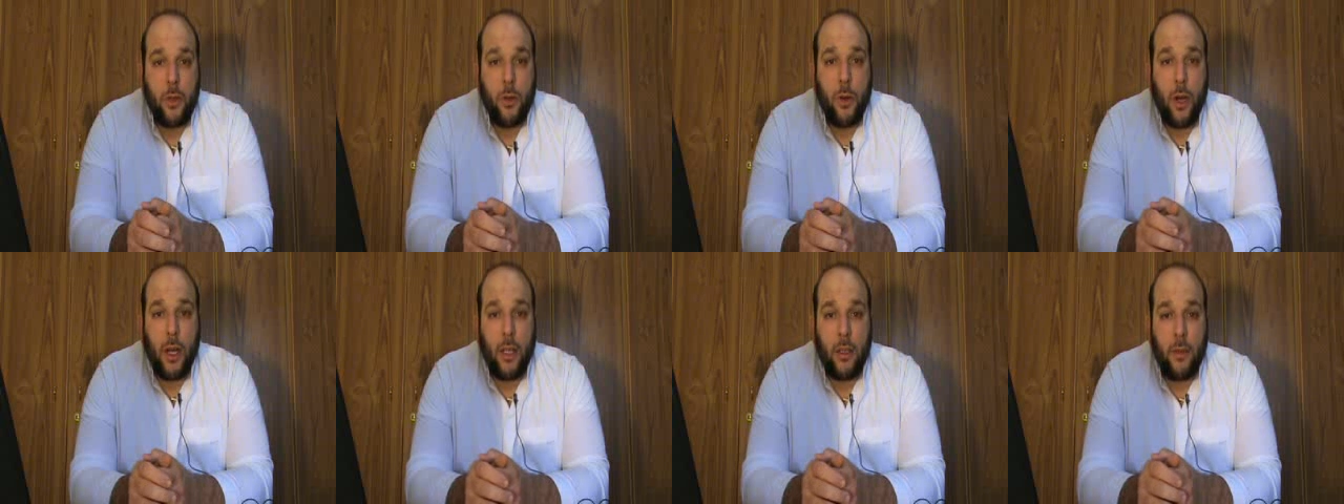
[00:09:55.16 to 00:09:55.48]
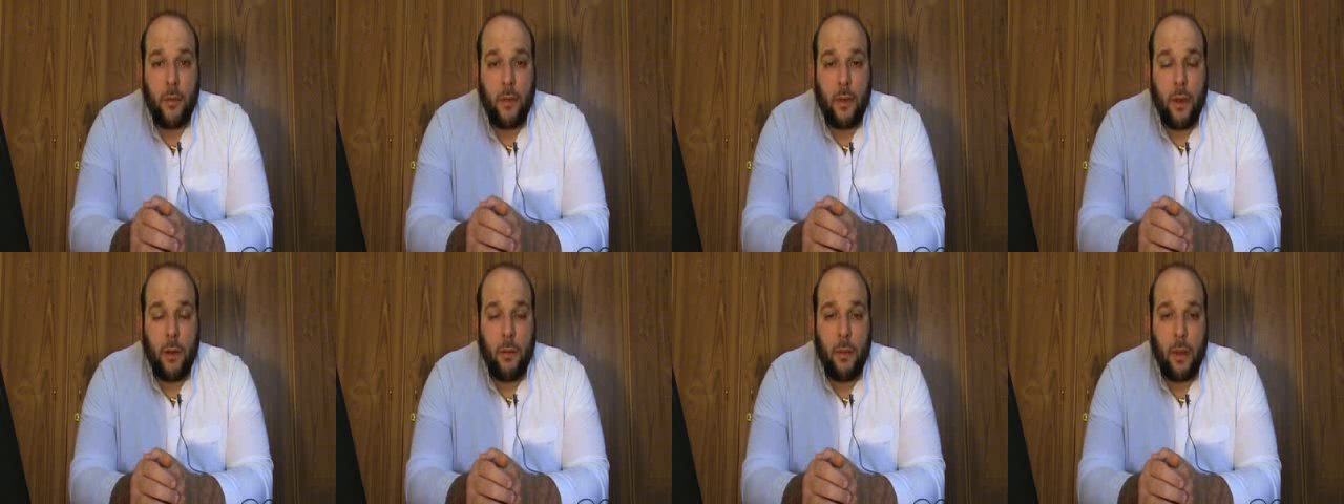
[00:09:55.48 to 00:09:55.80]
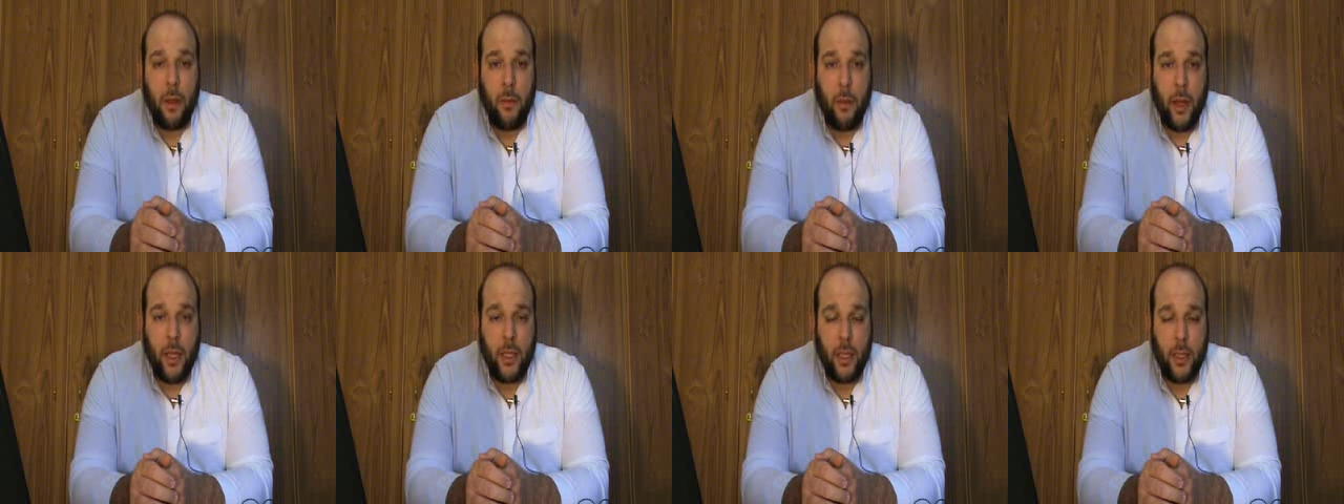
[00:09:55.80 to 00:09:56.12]
to and from
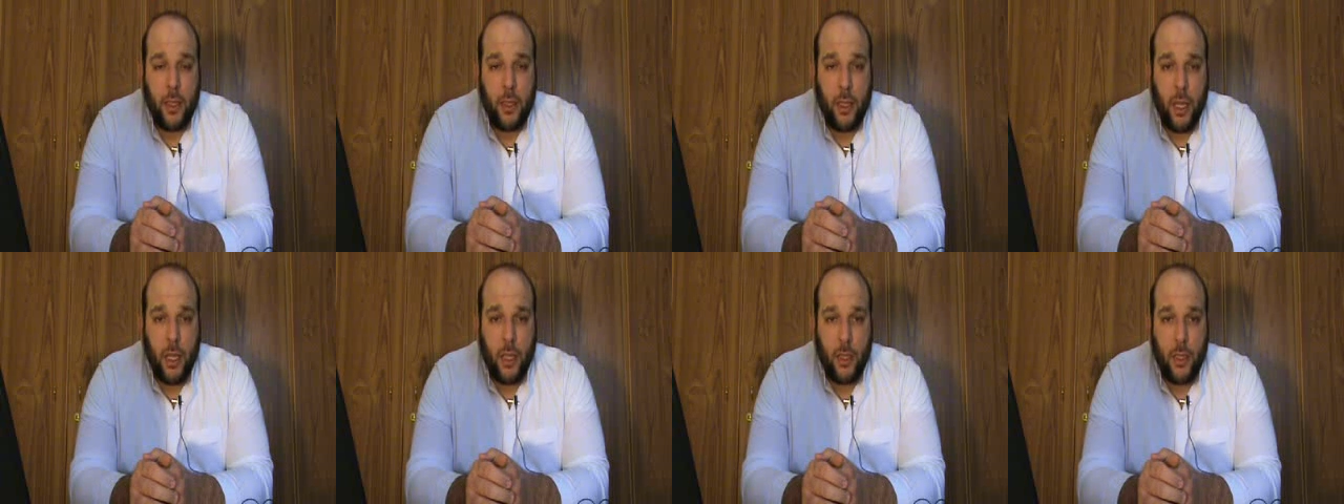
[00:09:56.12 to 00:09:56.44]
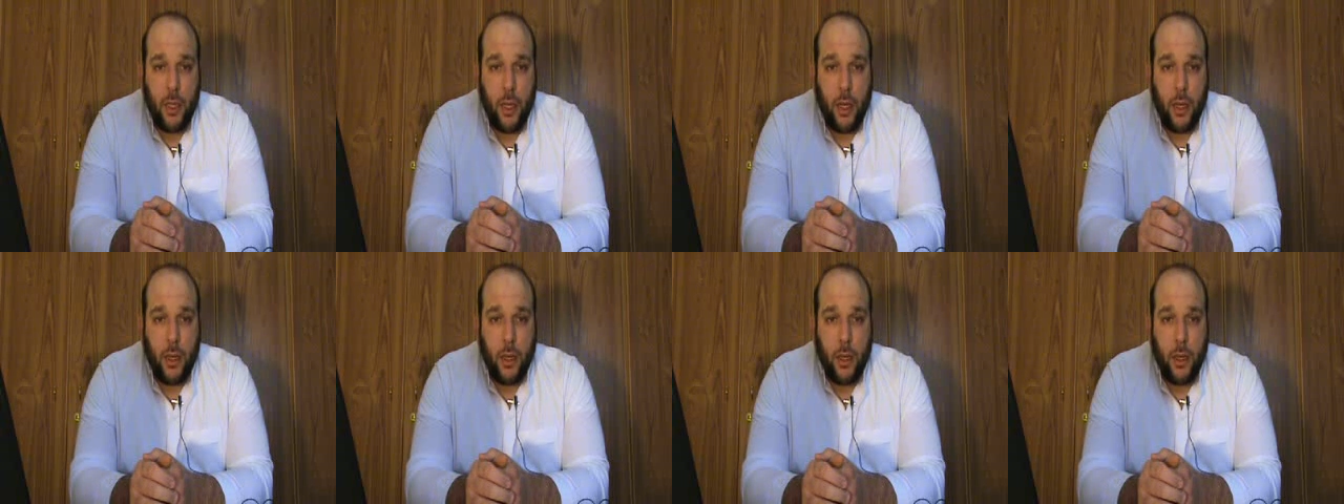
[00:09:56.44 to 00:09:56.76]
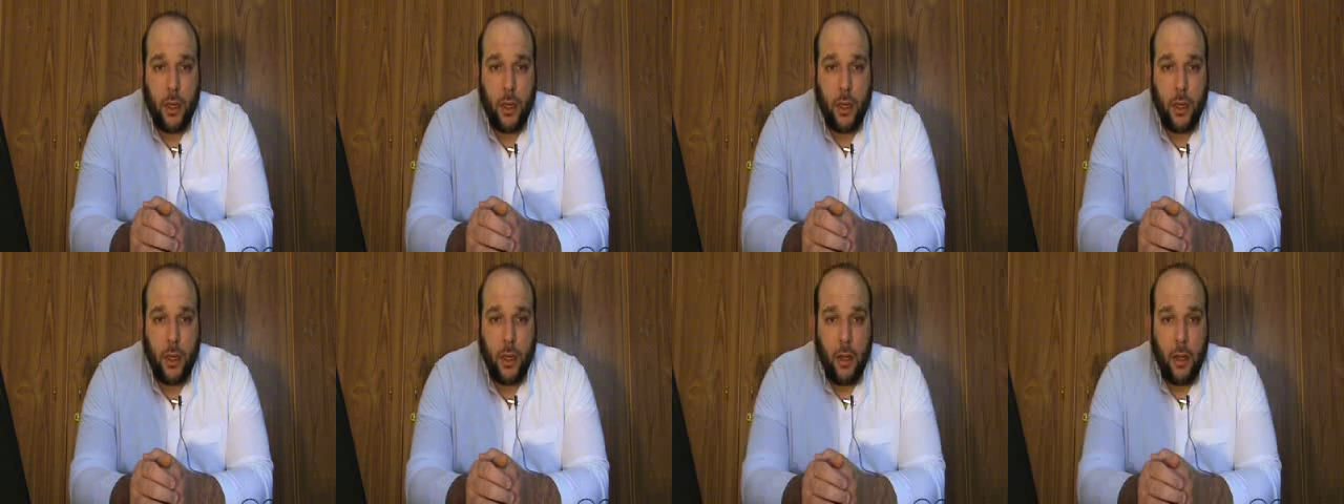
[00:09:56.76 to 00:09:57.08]
the mass exchanger.
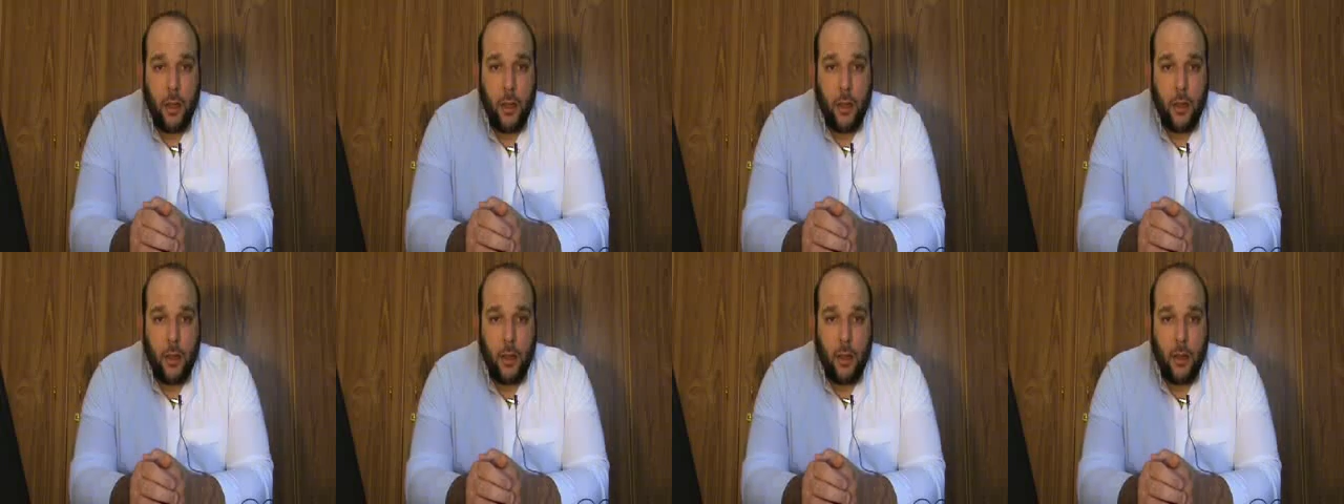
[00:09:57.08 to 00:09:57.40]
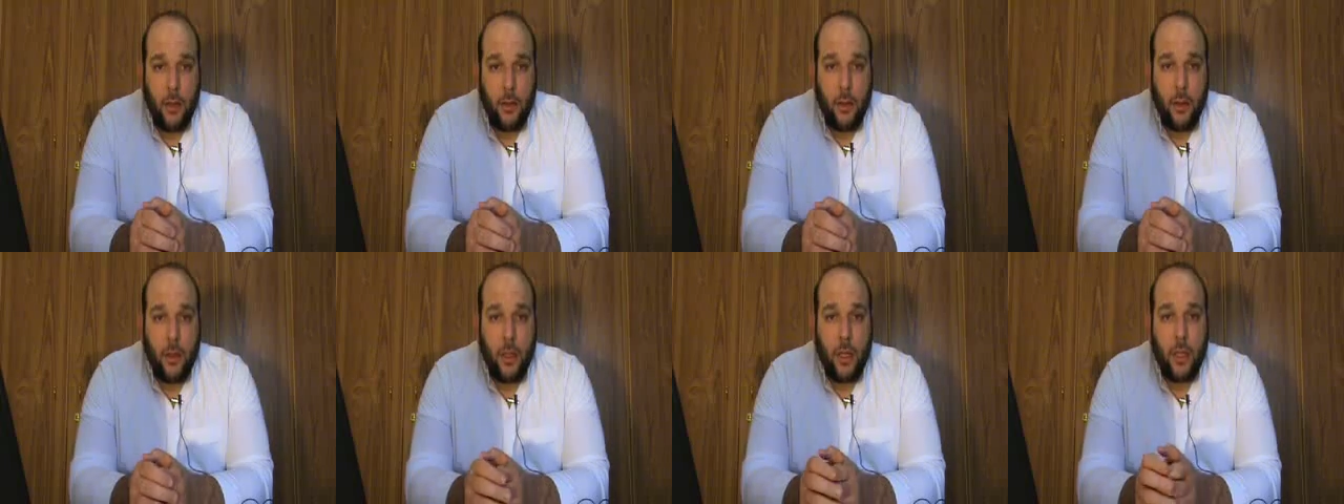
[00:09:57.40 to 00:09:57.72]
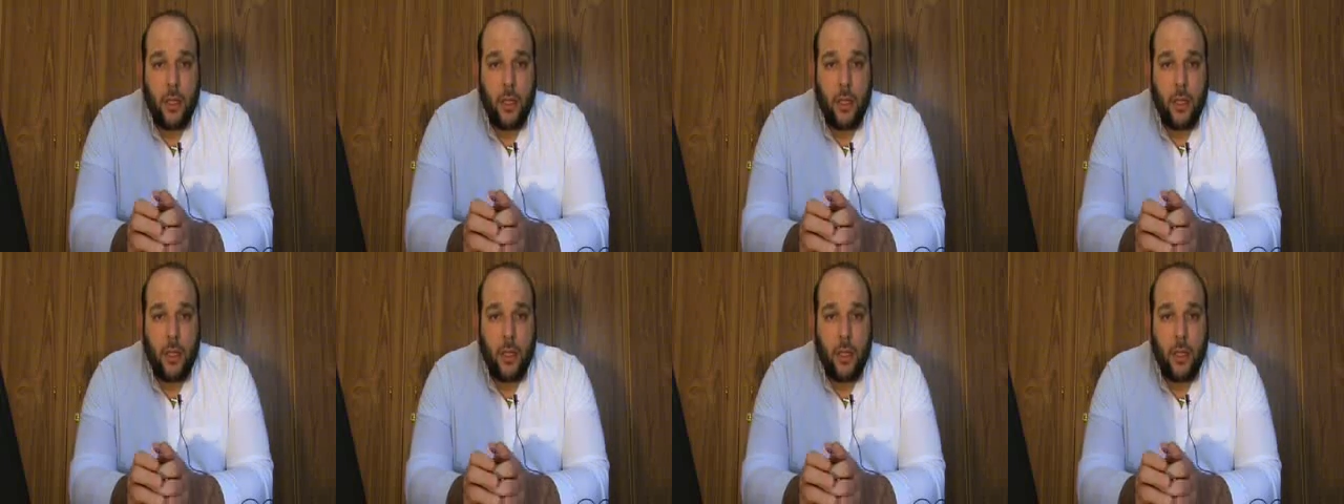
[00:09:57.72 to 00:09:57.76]
So